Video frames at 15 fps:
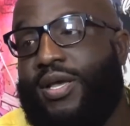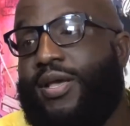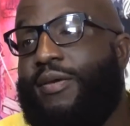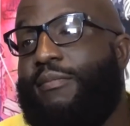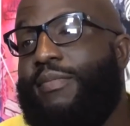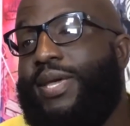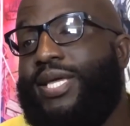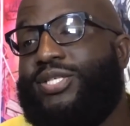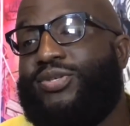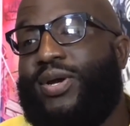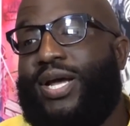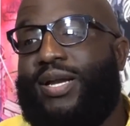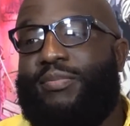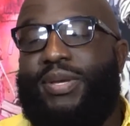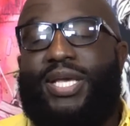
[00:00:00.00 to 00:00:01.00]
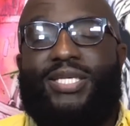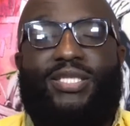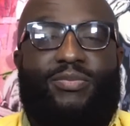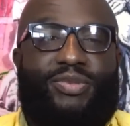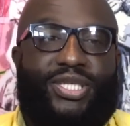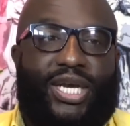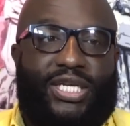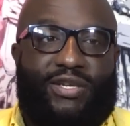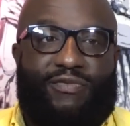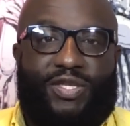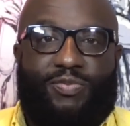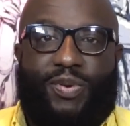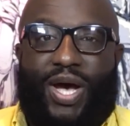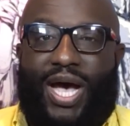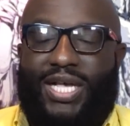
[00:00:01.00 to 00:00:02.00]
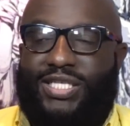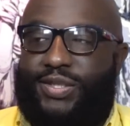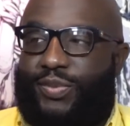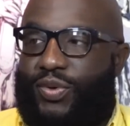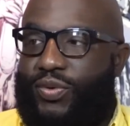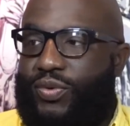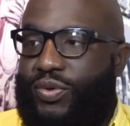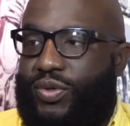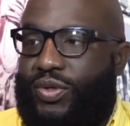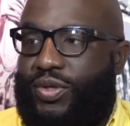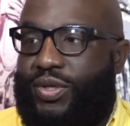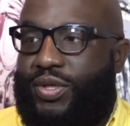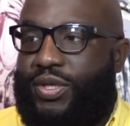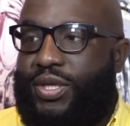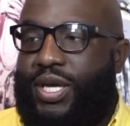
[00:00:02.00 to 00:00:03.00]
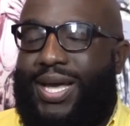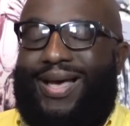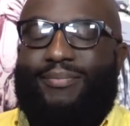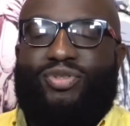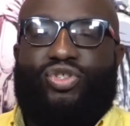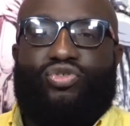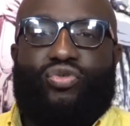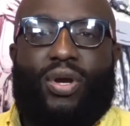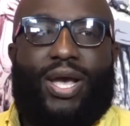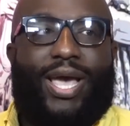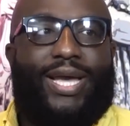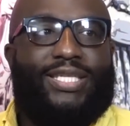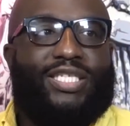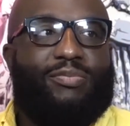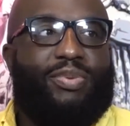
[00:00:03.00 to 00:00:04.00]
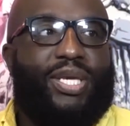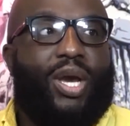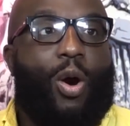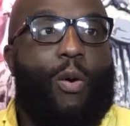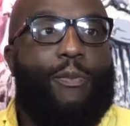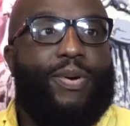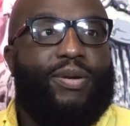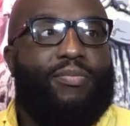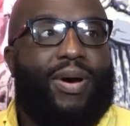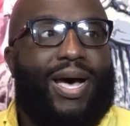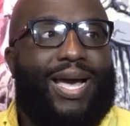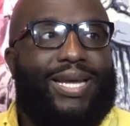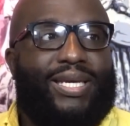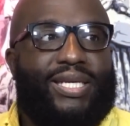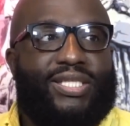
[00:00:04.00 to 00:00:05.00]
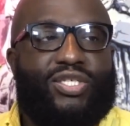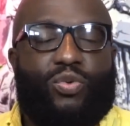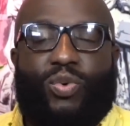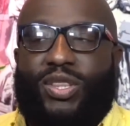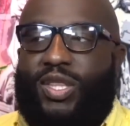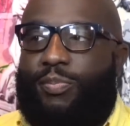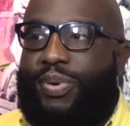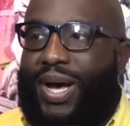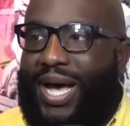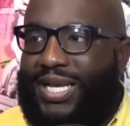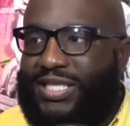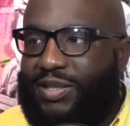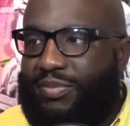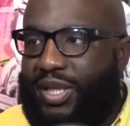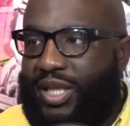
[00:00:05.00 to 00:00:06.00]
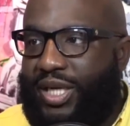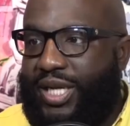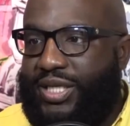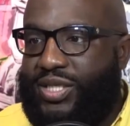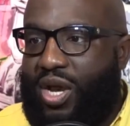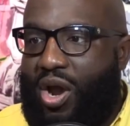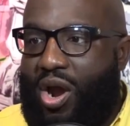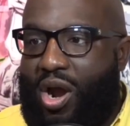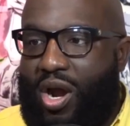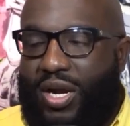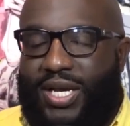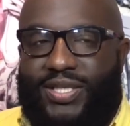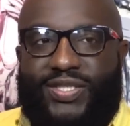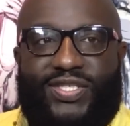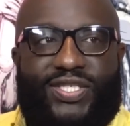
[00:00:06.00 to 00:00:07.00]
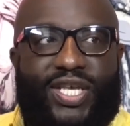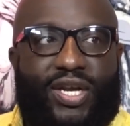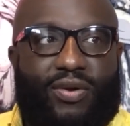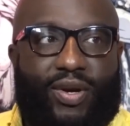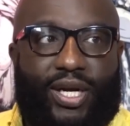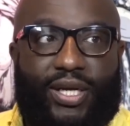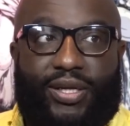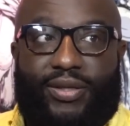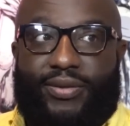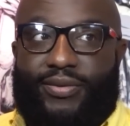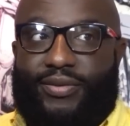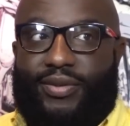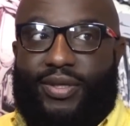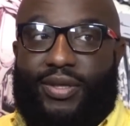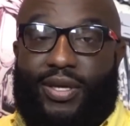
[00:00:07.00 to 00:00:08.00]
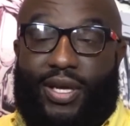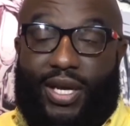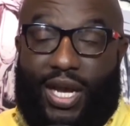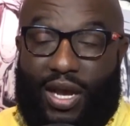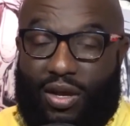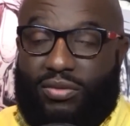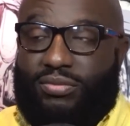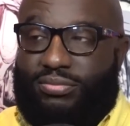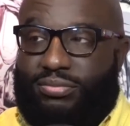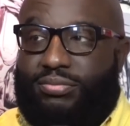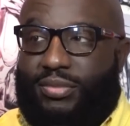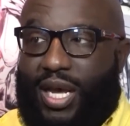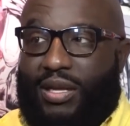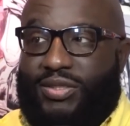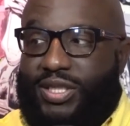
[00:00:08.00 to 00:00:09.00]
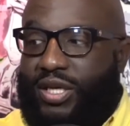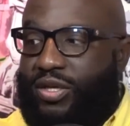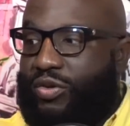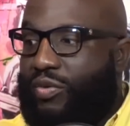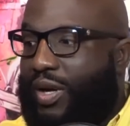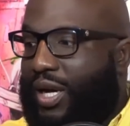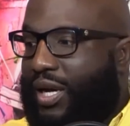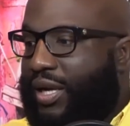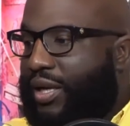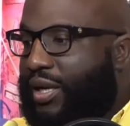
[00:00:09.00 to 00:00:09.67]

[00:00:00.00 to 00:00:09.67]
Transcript: me trying to be as objective as possible, I'm trying to be open-minded to what the possibilities are considering. And I'll tell you why.